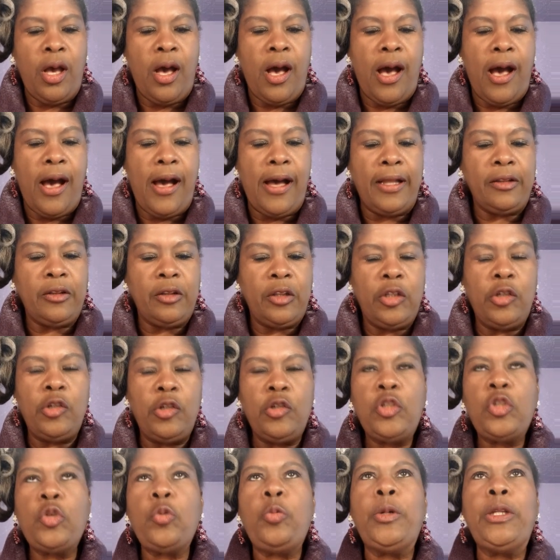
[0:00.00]
uh,
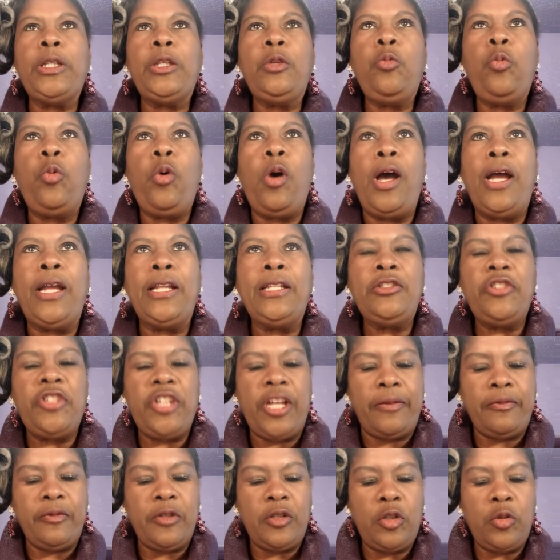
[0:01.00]
Luke 21,
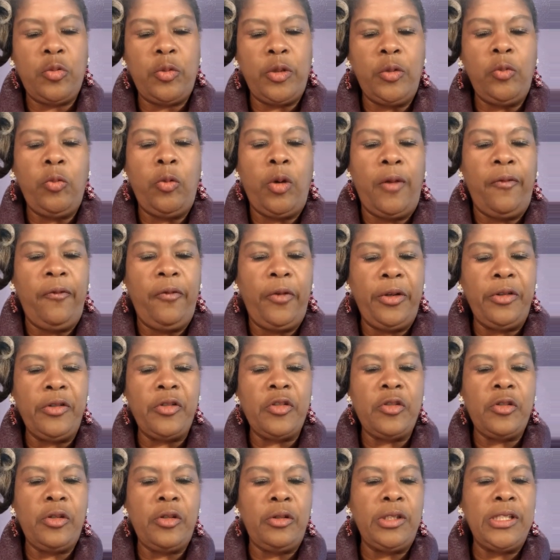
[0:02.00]
chapter 21, verse
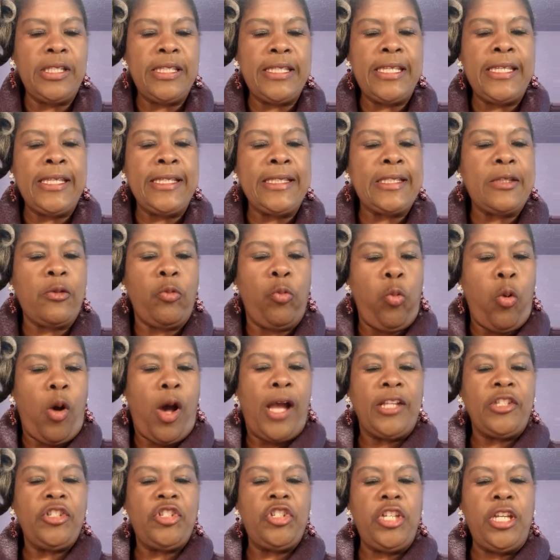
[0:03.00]
36.
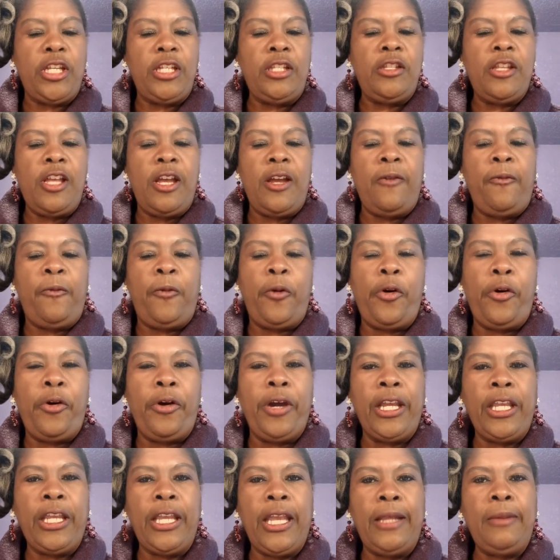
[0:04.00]
Watch ye
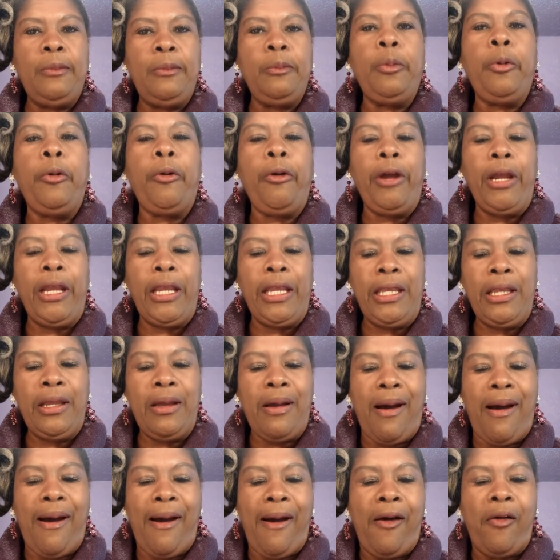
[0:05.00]
therefore and pray
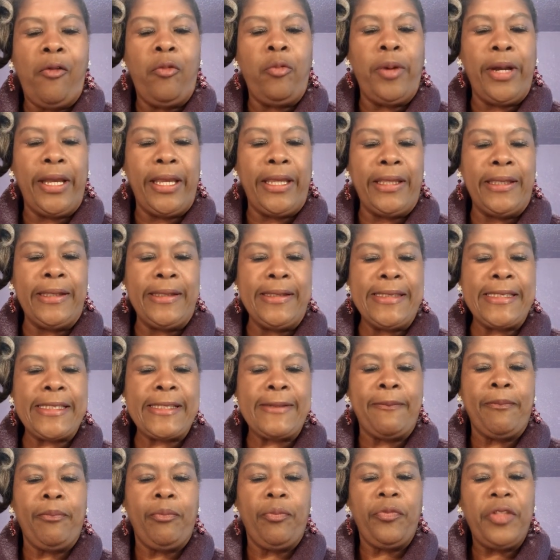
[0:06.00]
always,
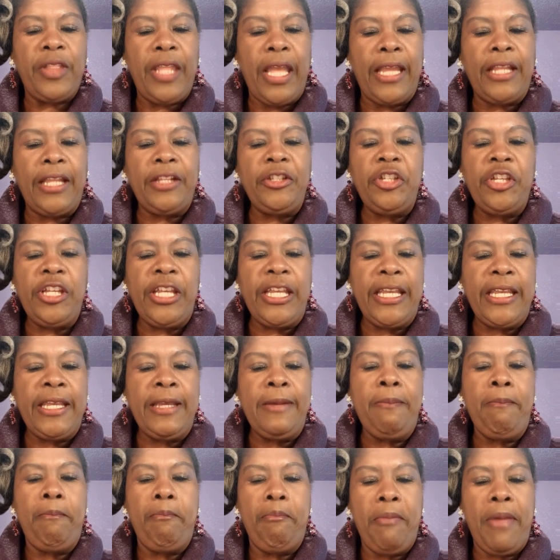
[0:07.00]
that ye
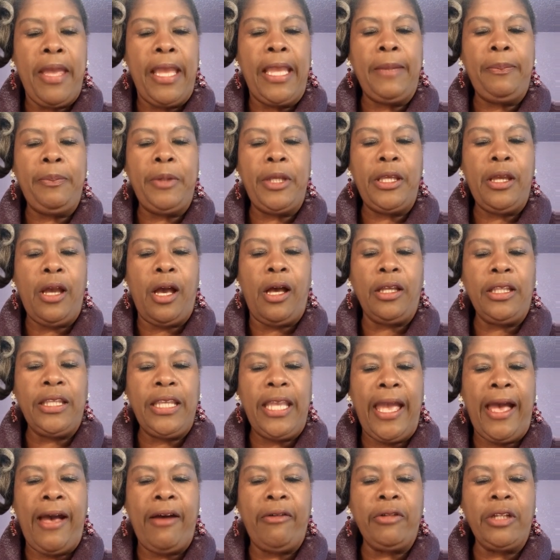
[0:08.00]
may be
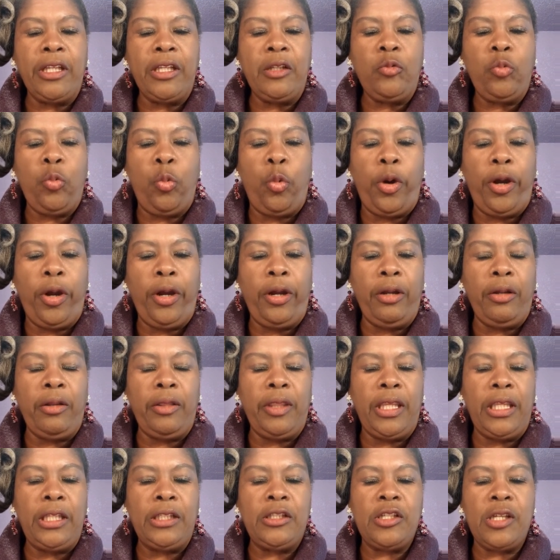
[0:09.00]
accounted
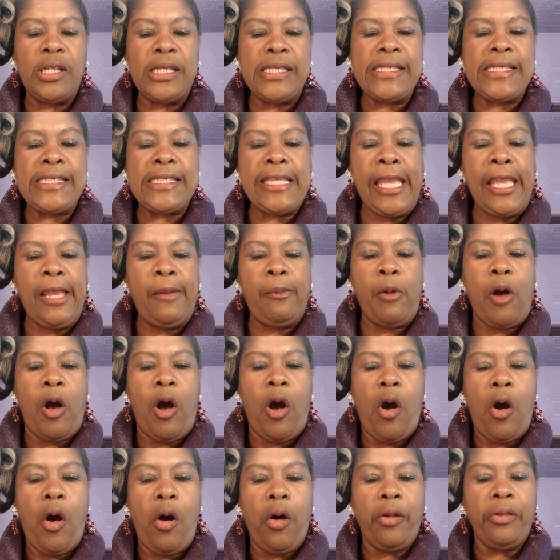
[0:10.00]
worthy to escape
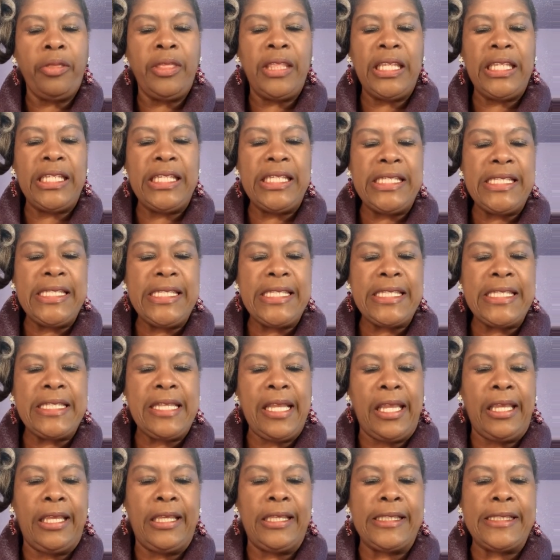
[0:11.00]
all these
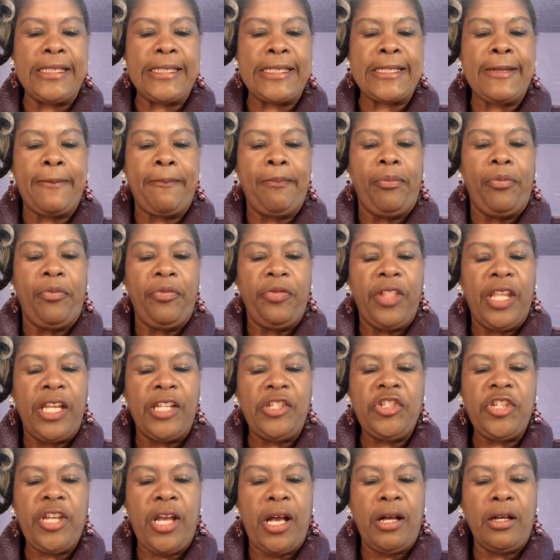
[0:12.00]
things that
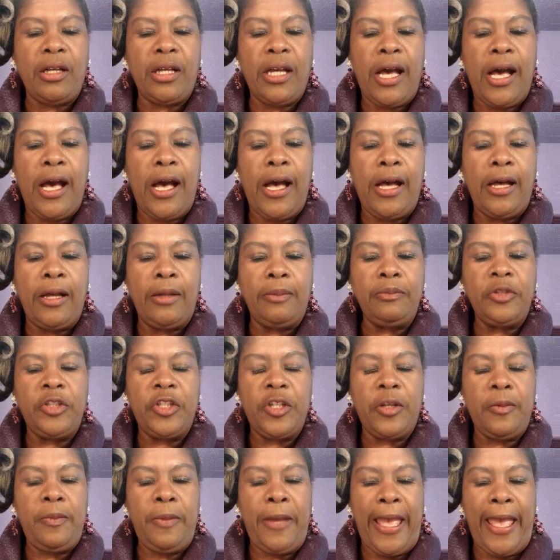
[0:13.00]
shall come
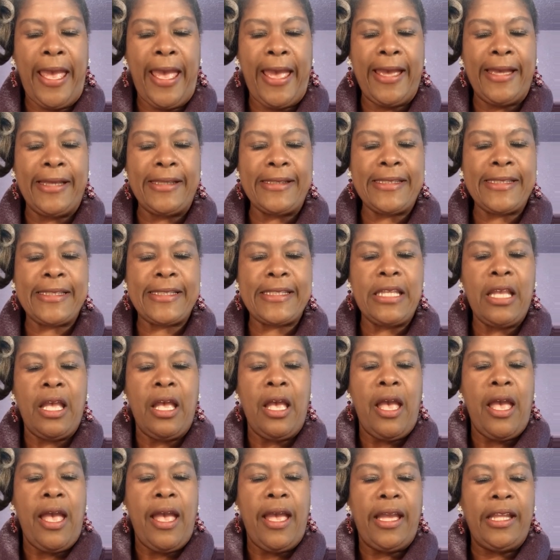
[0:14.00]
to pass,
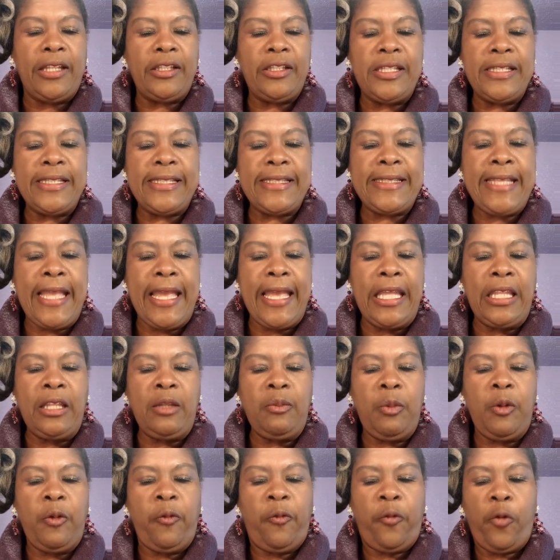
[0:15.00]
and to
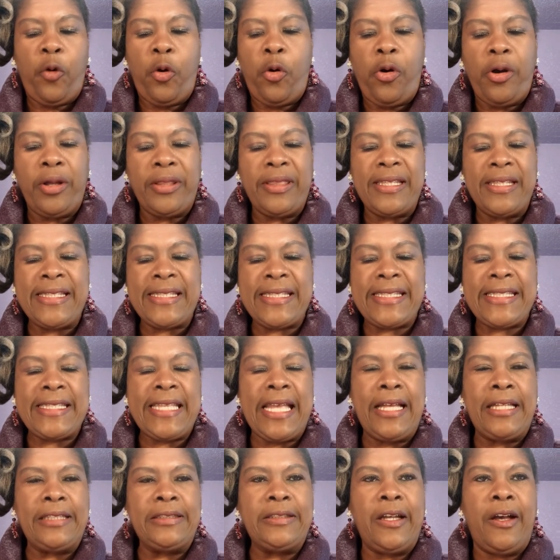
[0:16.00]
stand before the
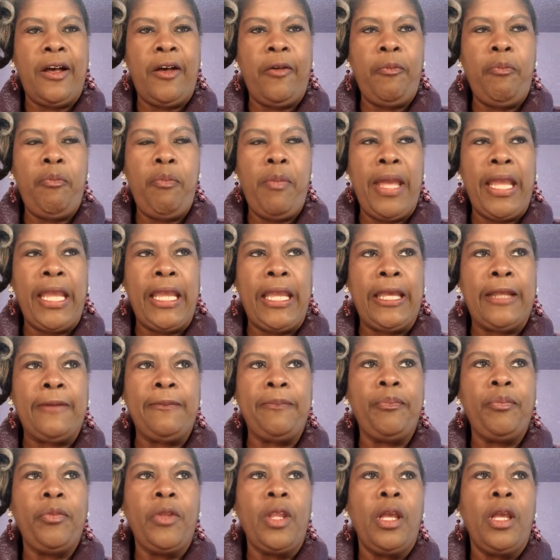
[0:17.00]
Son of Man.